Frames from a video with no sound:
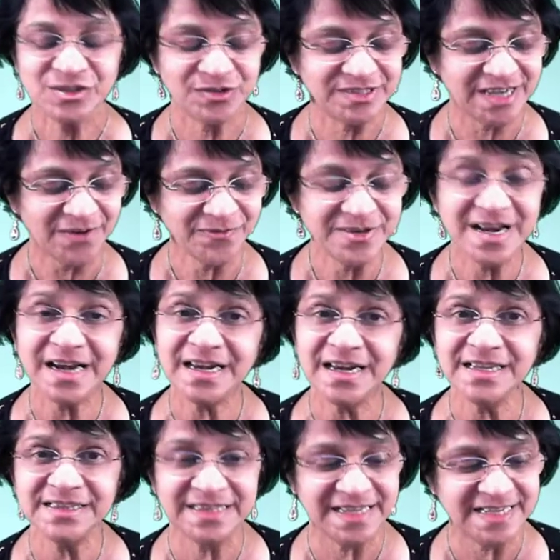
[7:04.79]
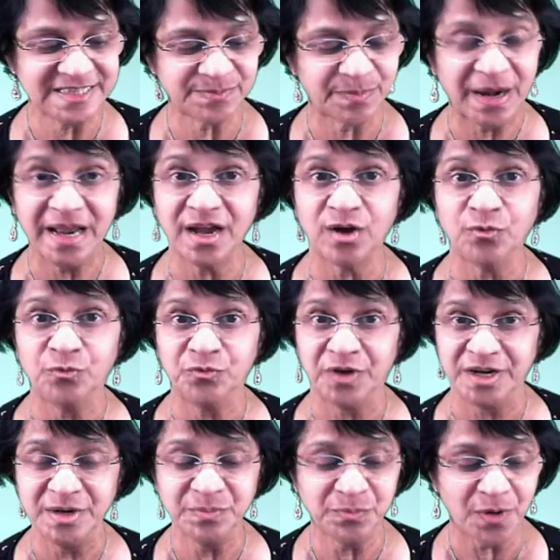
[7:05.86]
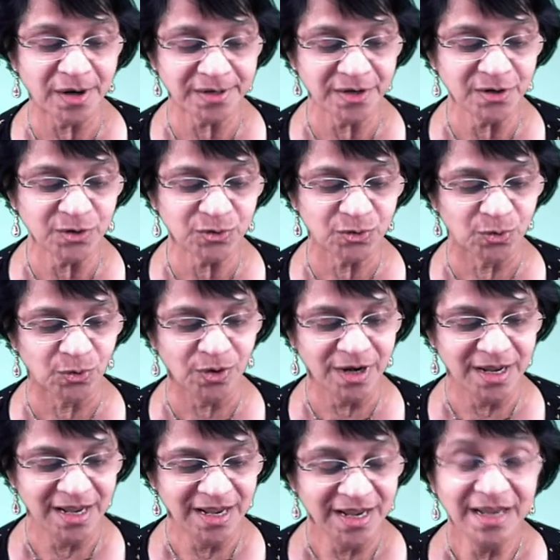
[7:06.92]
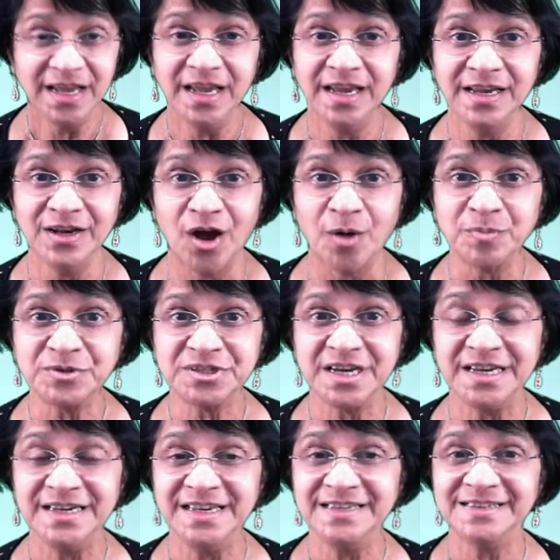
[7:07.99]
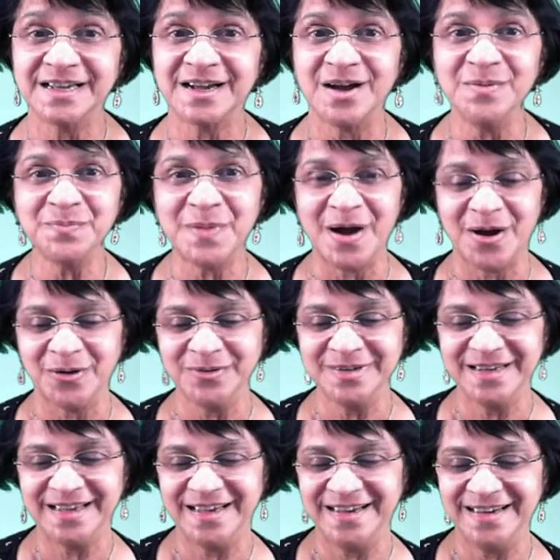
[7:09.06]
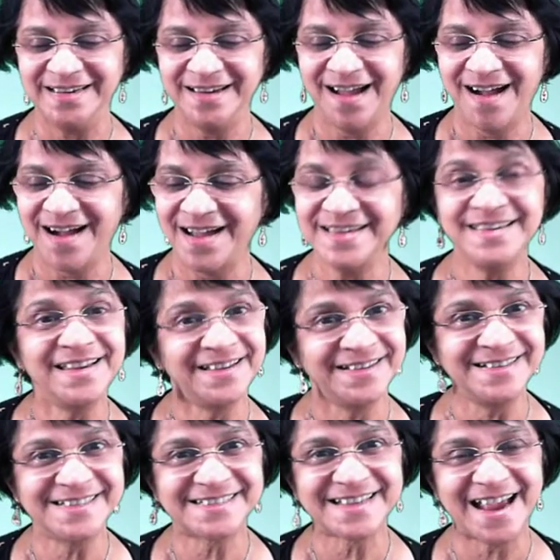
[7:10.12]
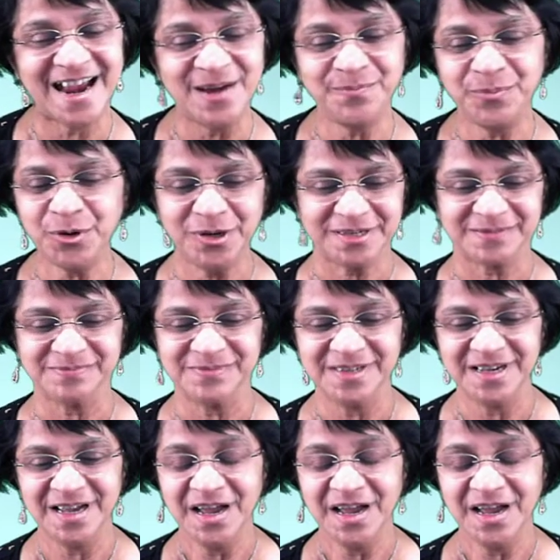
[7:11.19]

So definitely these play a very important role in obtaining the compound in high yields and pure.